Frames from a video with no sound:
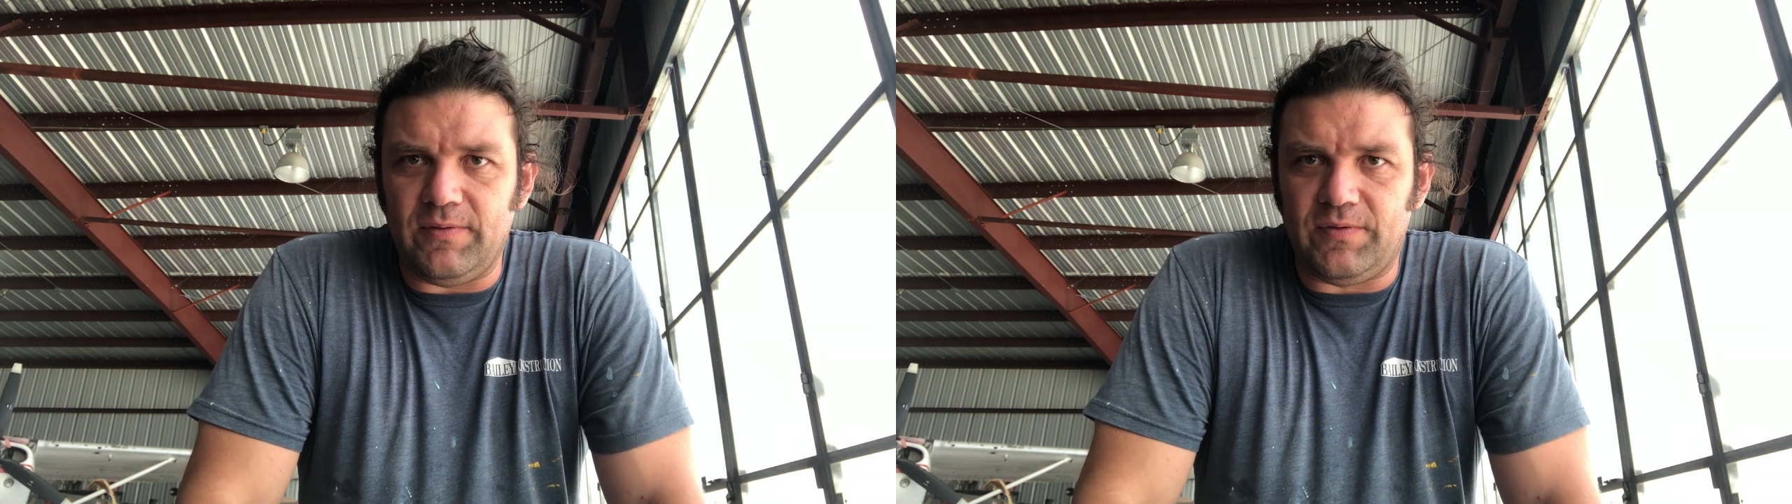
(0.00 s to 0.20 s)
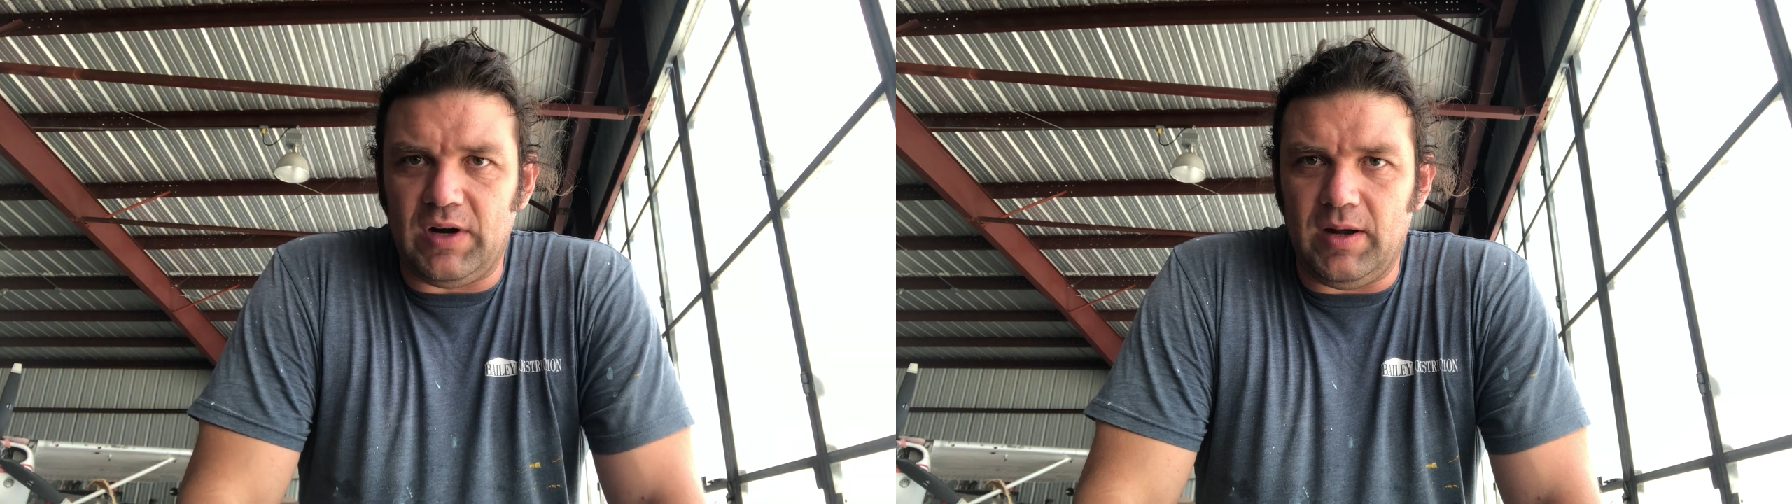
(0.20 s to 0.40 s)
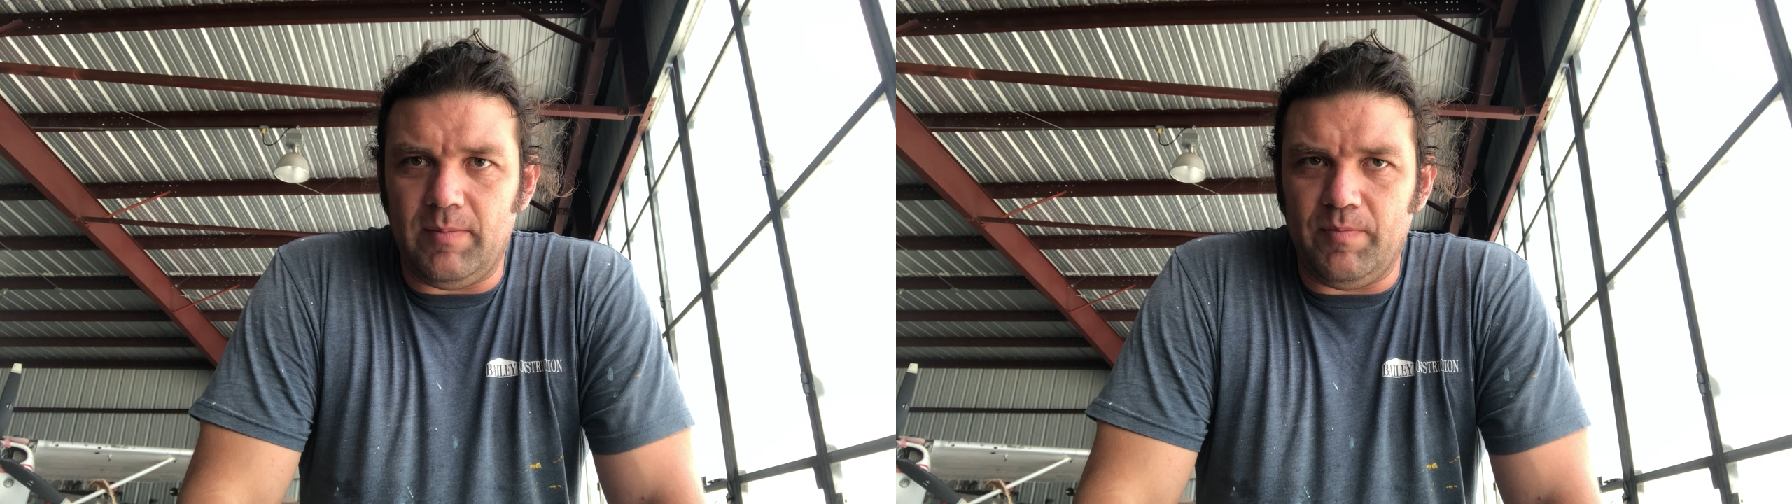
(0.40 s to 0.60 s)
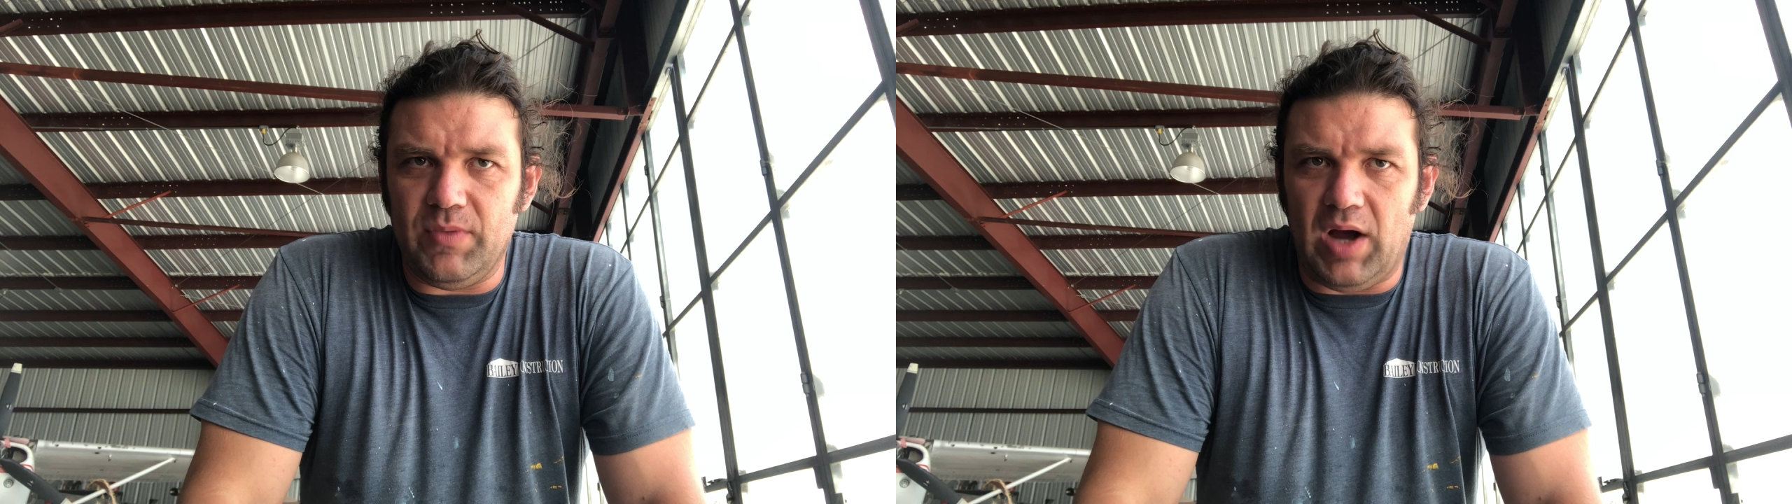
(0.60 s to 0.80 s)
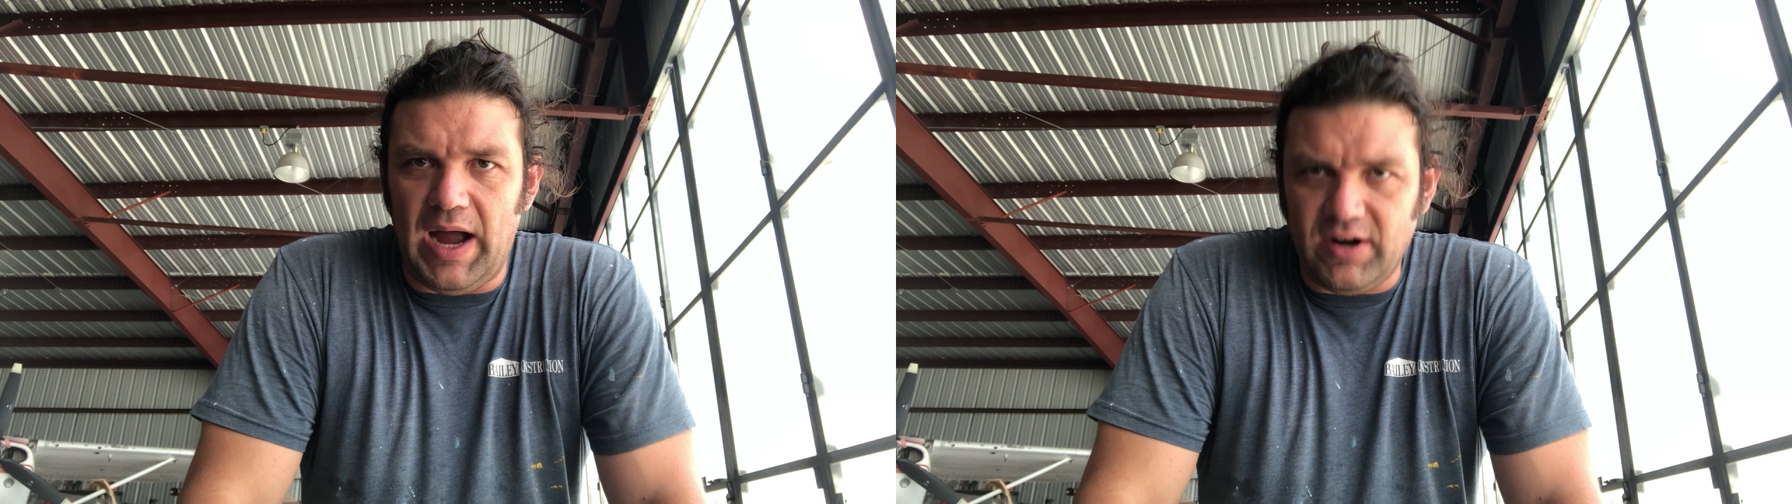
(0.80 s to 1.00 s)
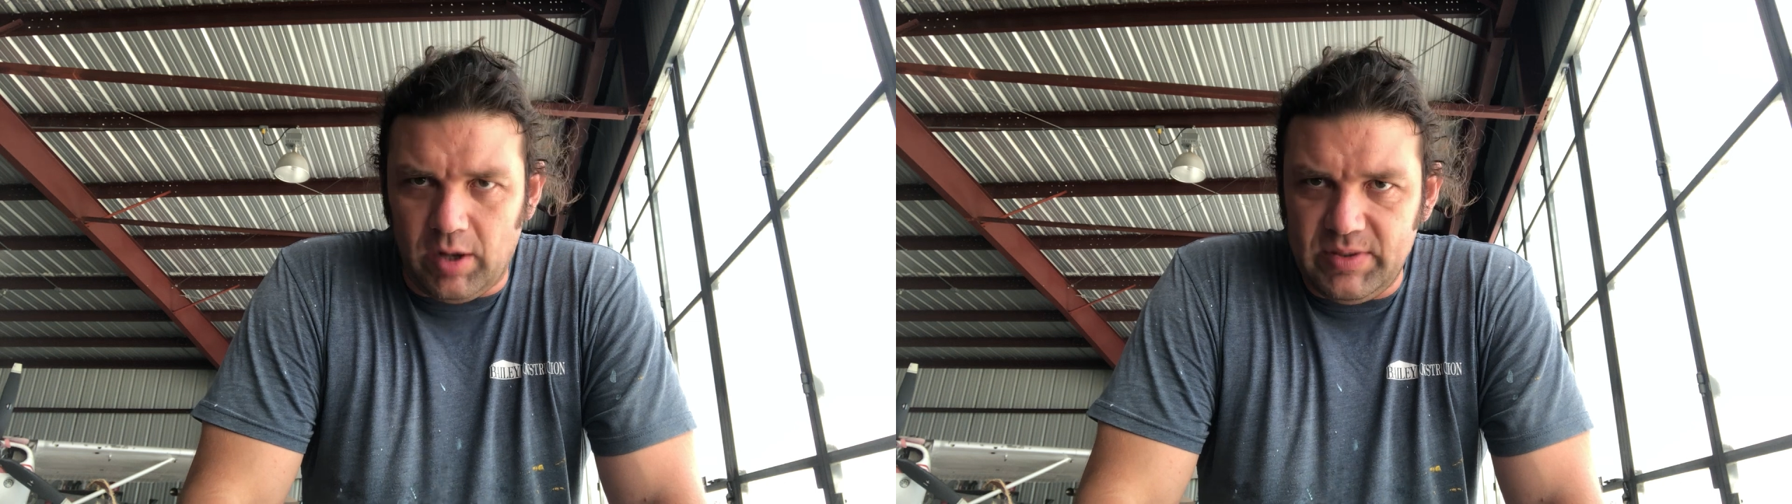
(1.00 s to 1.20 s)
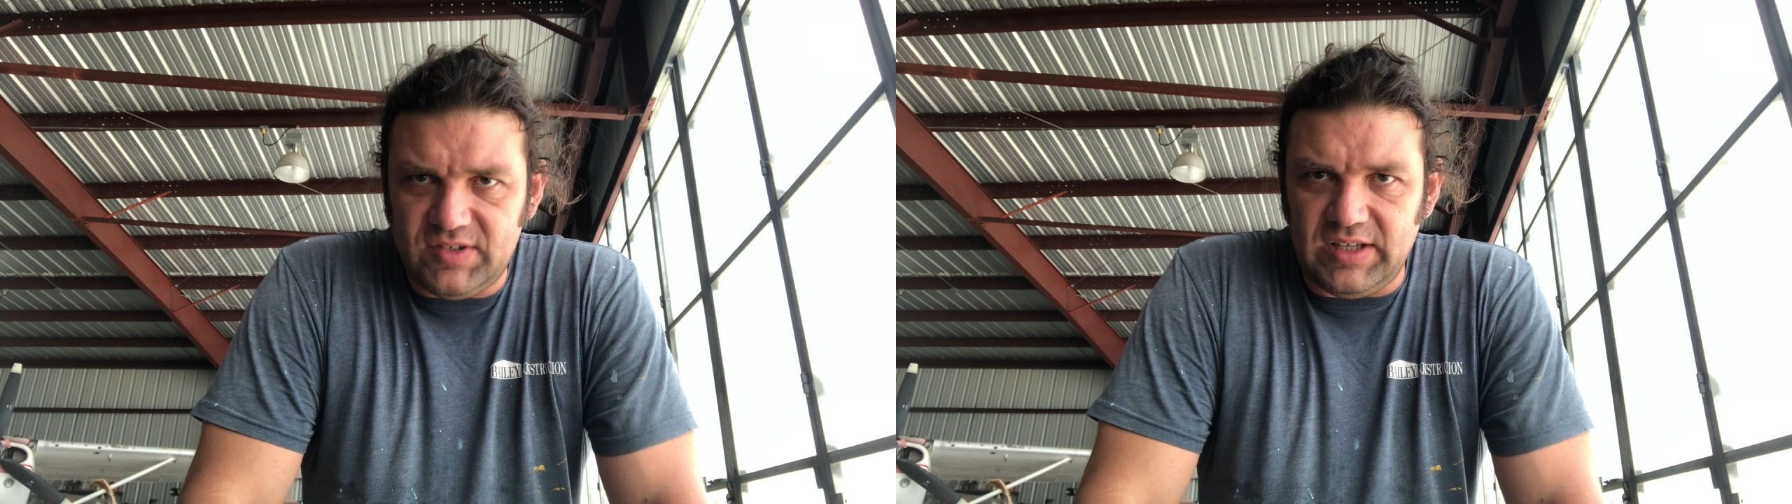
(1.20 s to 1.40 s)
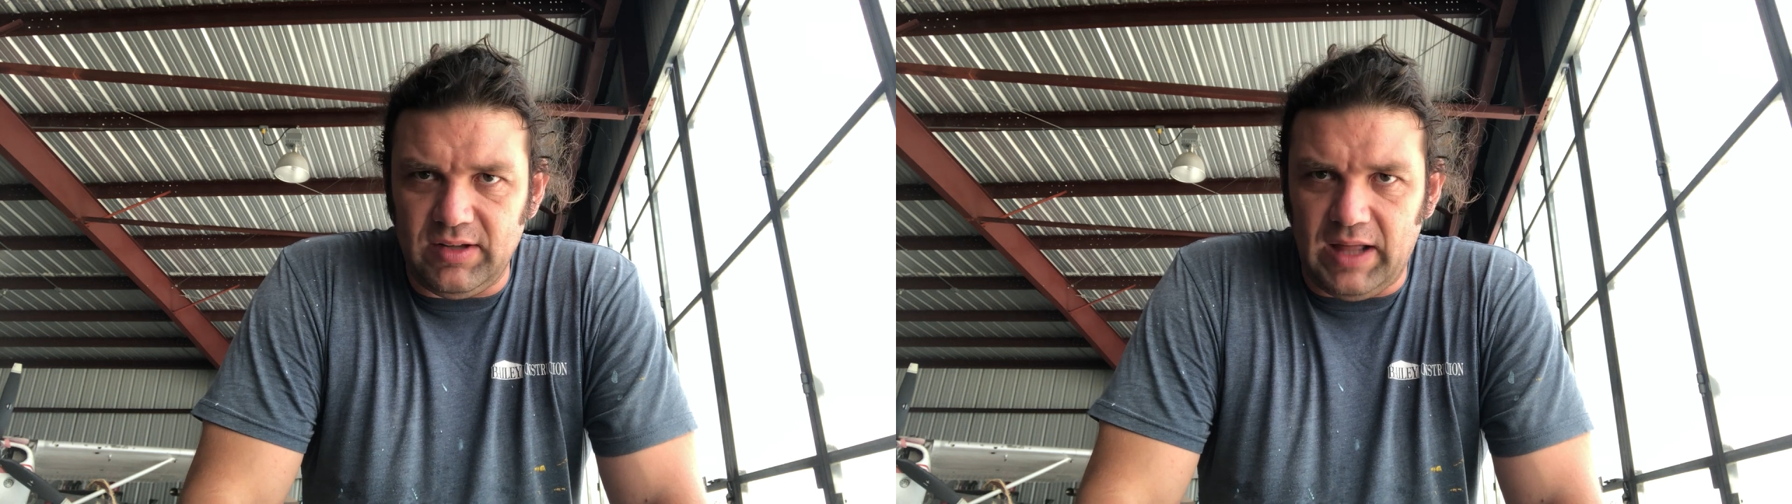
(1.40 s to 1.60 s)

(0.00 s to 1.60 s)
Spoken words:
from high carbon steel.